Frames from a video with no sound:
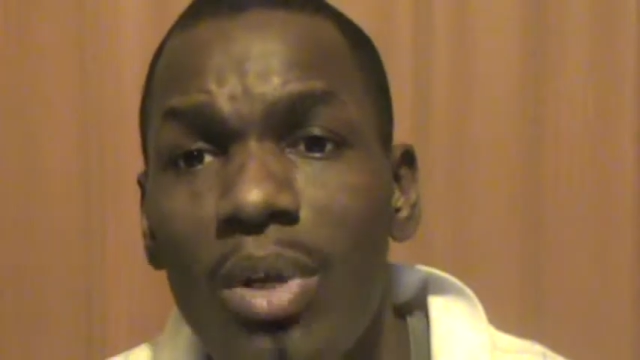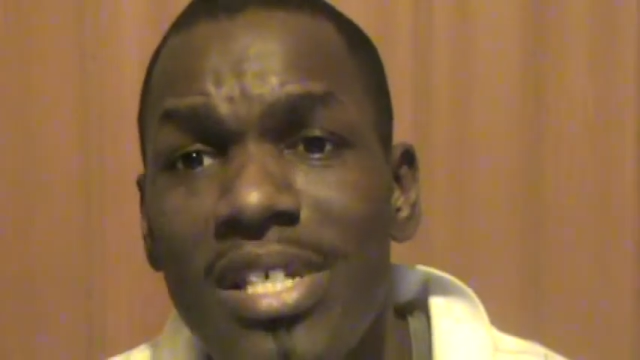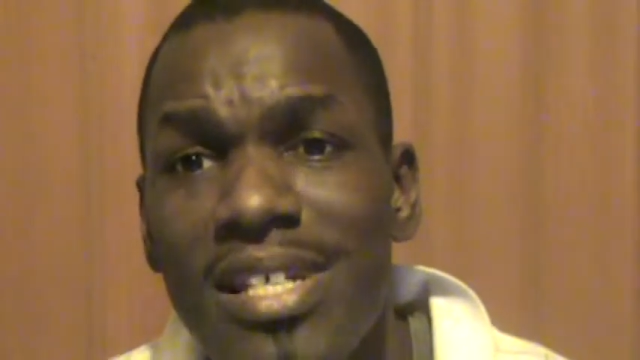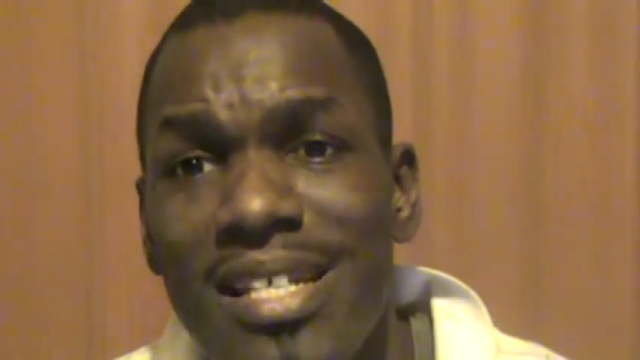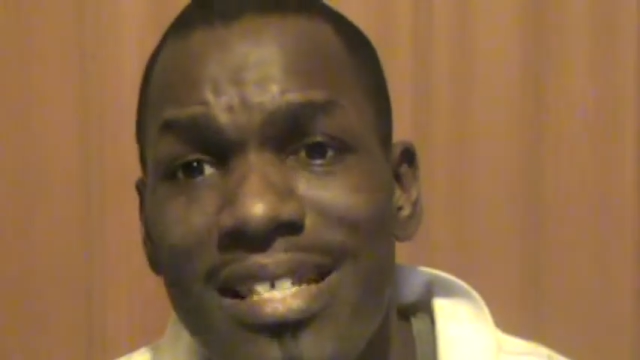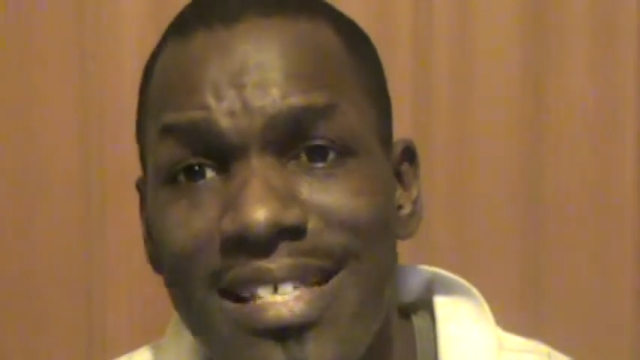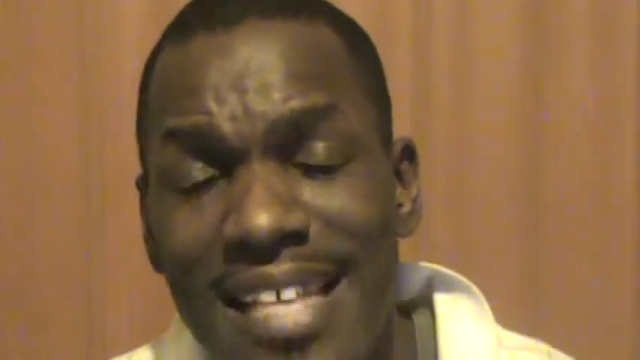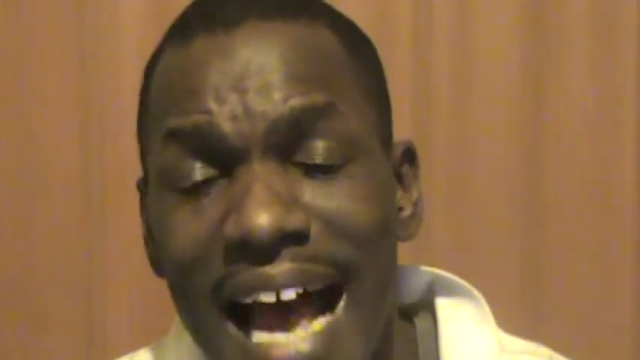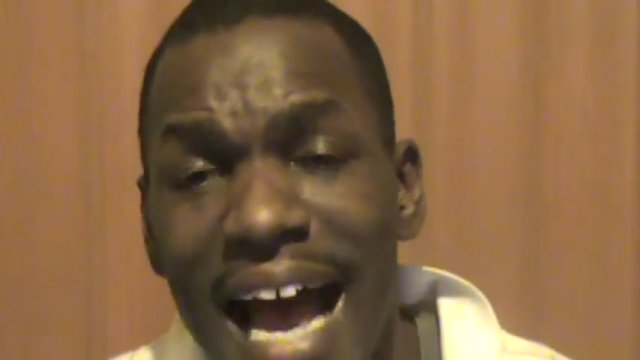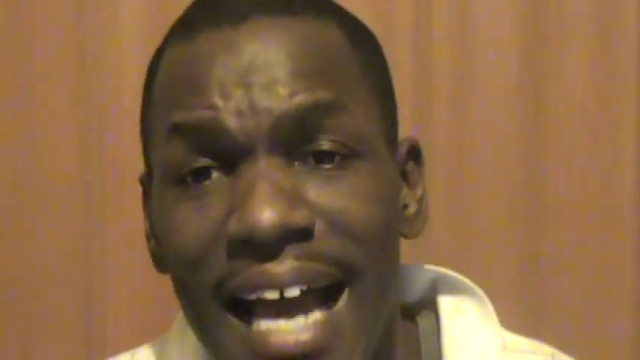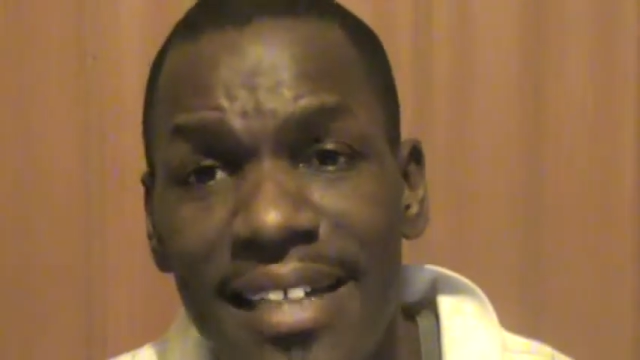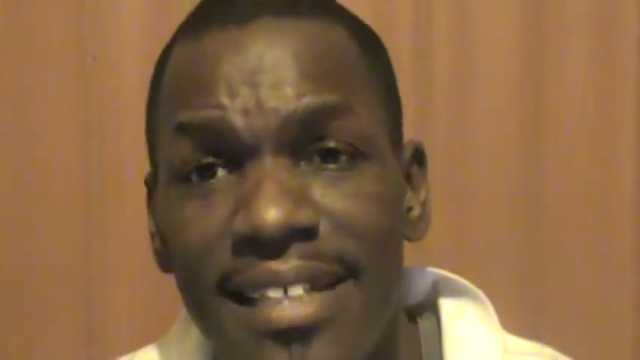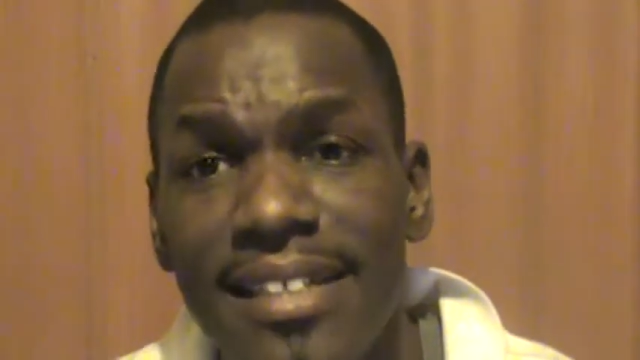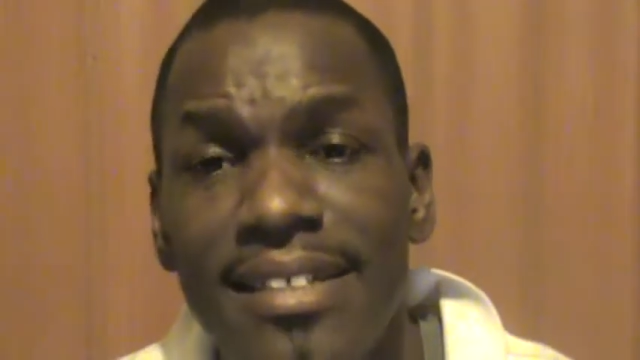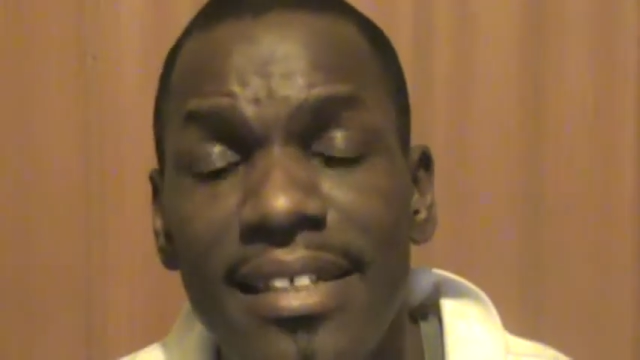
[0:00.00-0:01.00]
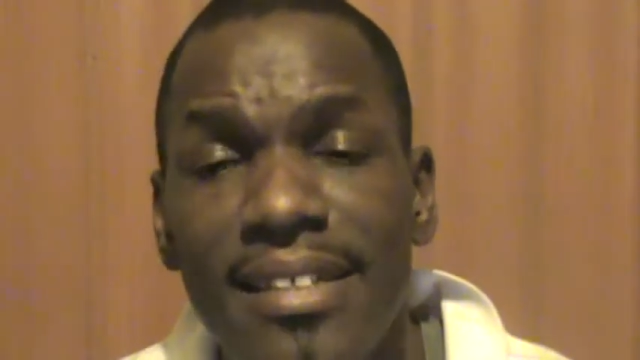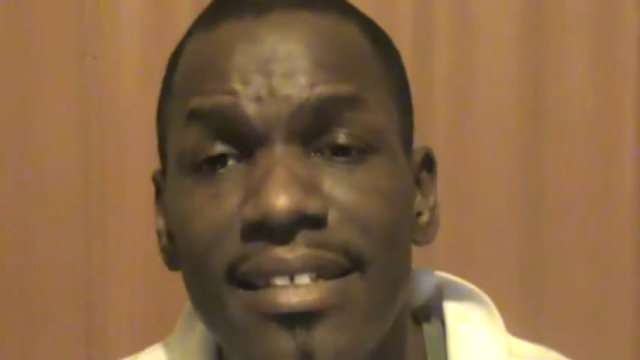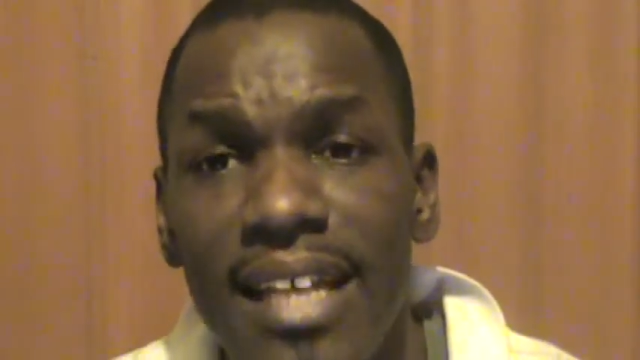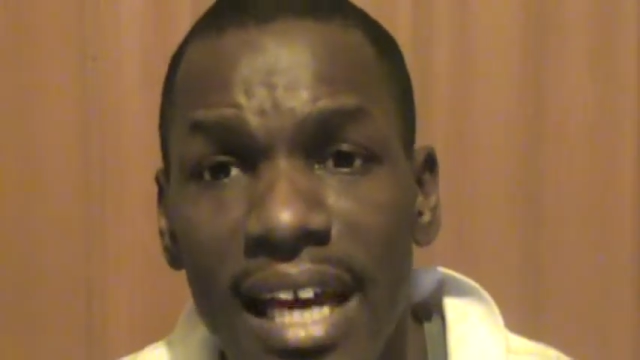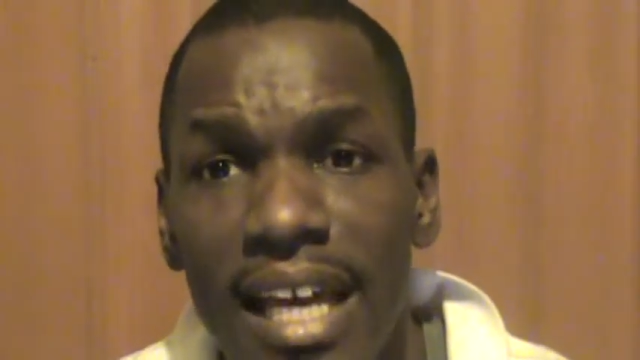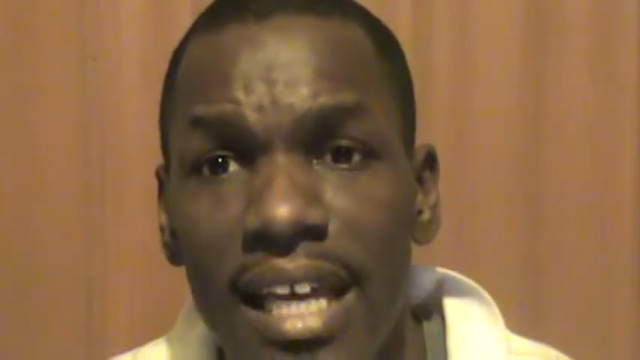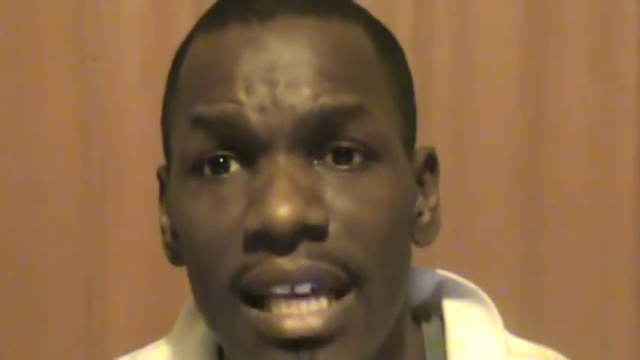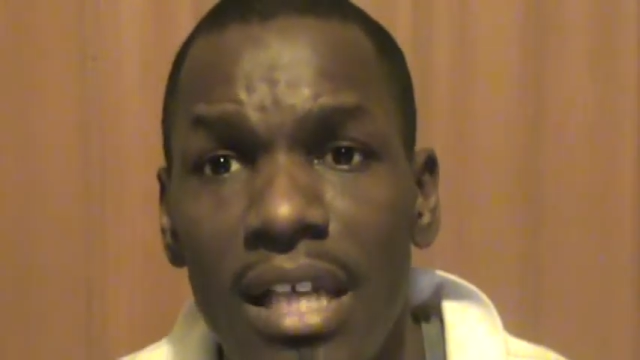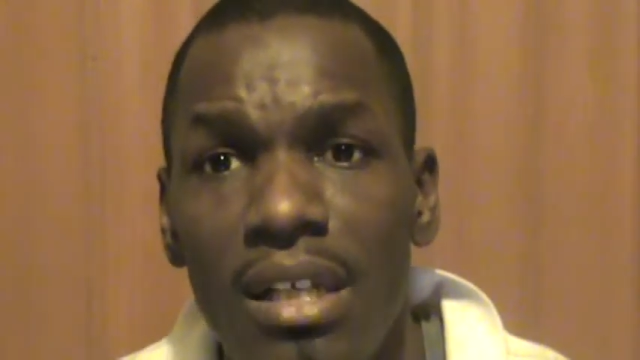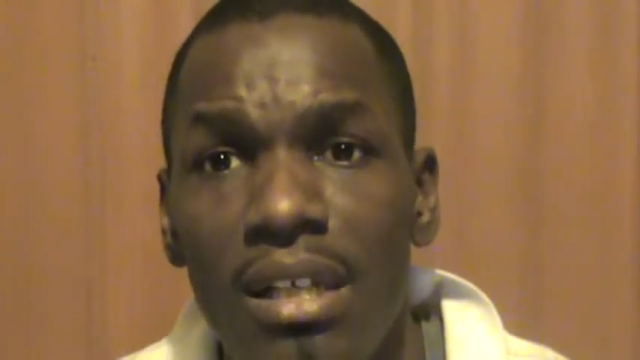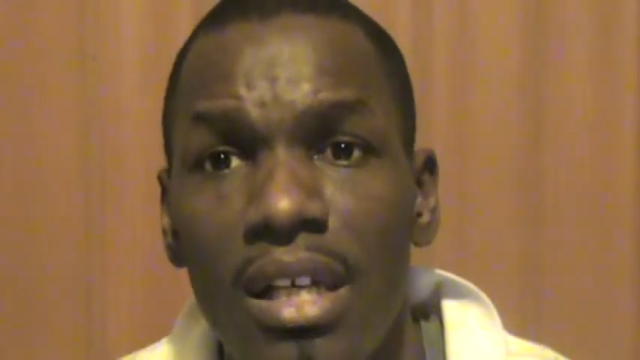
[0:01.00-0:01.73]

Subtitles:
society today,